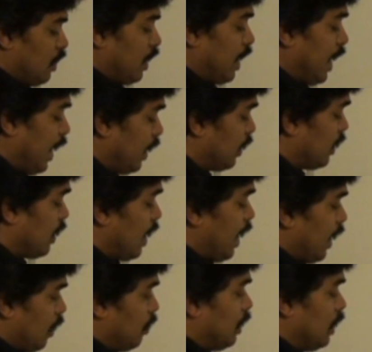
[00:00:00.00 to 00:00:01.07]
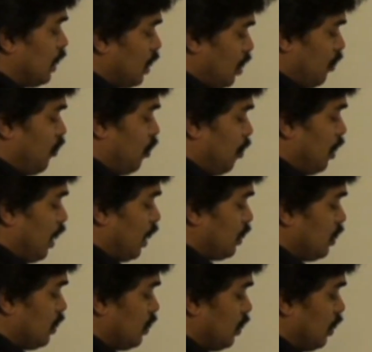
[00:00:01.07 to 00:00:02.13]
kth element of
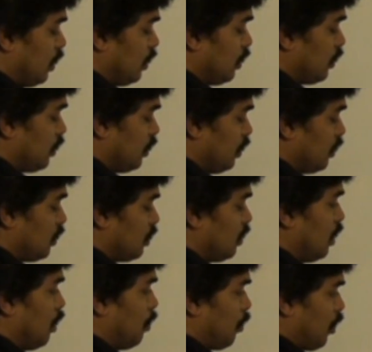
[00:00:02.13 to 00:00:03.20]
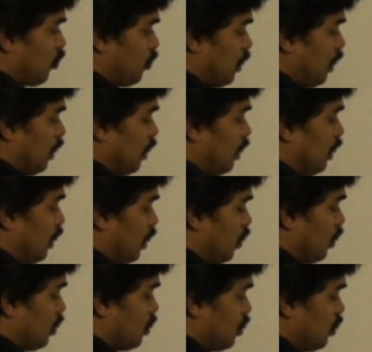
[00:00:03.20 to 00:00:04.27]
Fibonacci series is approximately
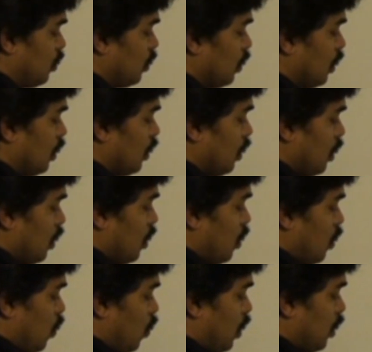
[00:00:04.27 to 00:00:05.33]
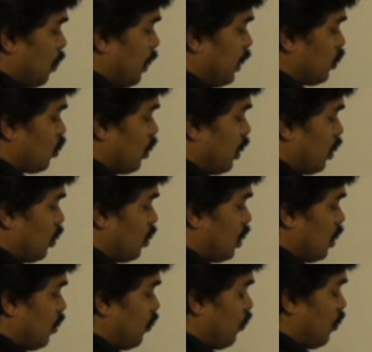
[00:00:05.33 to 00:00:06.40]
equal to 1 by square
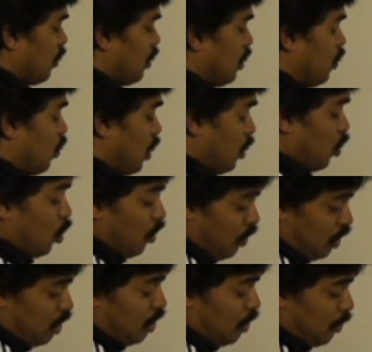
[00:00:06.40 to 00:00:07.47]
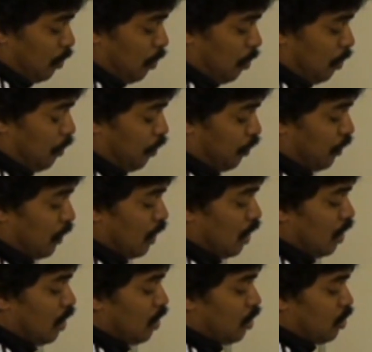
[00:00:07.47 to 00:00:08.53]
root of 1 over
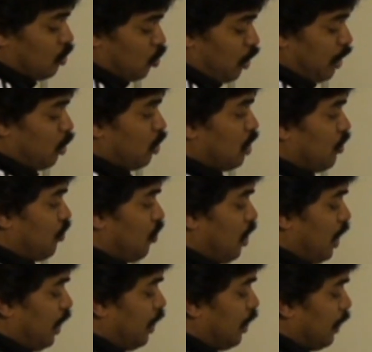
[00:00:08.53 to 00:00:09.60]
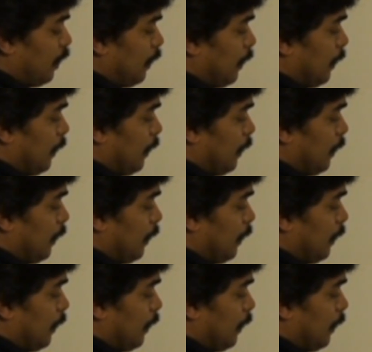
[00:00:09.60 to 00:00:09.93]
square root of phi